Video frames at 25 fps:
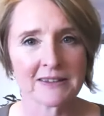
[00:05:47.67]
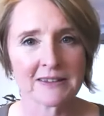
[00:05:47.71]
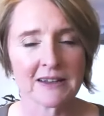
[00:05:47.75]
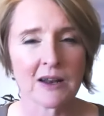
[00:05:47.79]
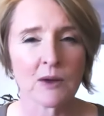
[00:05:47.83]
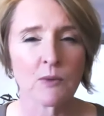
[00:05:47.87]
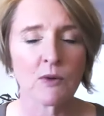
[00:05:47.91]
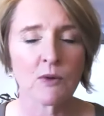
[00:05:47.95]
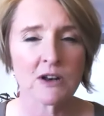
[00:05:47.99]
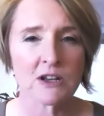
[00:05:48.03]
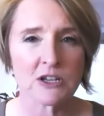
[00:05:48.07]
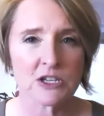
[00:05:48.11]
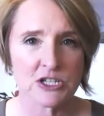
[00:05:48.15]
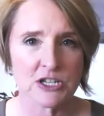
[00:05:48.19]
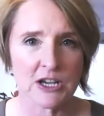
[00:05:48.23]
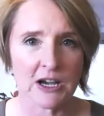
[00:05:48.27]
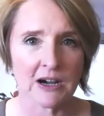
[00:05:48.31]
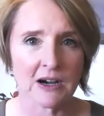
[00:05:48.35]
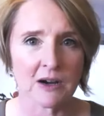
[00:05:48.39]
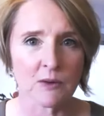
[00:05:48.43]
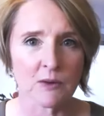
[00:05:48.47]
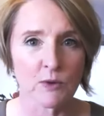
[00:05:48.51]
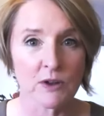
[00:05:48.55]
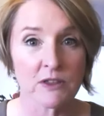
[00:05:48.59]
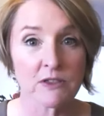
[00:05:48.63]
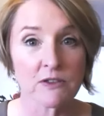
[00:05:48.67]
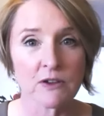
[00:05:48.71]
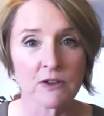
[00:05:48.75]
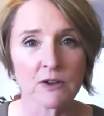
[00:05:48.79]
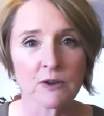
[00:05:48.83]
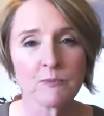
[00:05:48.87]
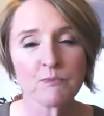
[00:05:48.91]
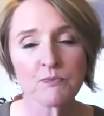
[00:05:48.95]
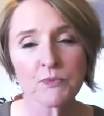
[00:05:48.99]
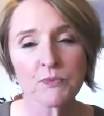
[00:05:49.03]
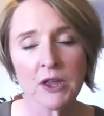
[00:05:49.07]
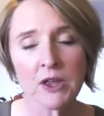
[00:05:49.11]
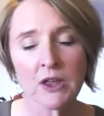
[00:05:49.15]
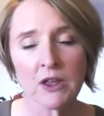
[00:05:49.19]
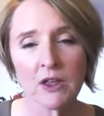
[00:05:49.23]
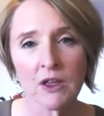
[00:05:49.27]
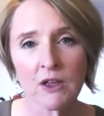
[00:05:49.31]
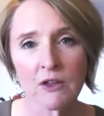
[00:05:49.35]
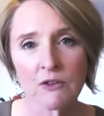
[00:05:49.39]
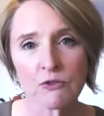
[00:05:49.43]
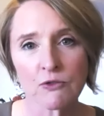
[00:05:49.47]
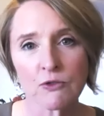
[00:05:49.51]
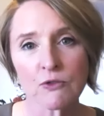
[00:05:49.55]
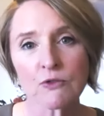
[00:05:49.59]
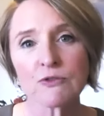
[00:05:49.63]
And I want to share with you
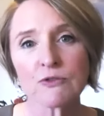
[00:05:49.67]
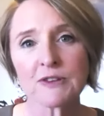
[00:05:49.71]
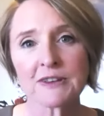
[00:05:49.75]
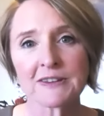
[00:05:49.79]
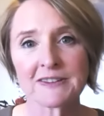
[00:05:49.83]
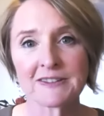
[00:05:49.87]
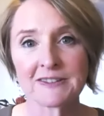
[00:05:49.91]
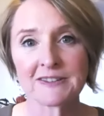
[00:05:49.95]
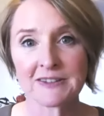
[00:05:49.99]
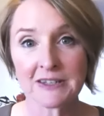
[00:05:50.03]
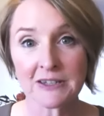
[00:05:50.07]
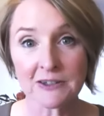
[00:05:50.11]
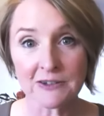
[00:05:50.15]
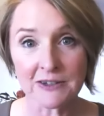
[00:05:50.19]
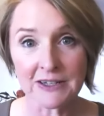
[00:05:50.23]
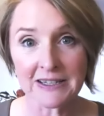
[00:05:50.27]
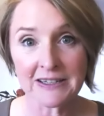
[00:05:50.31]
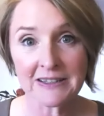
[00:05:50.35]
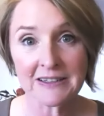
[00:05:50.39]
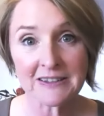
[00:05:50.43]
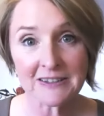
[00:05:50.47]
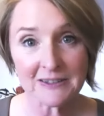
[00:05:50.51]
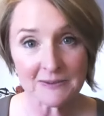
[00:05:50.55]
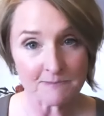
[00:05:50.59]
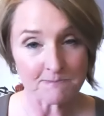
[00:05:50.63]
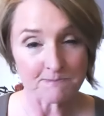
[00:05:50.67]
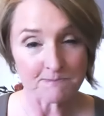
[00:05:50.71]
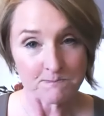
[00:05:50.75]
through this series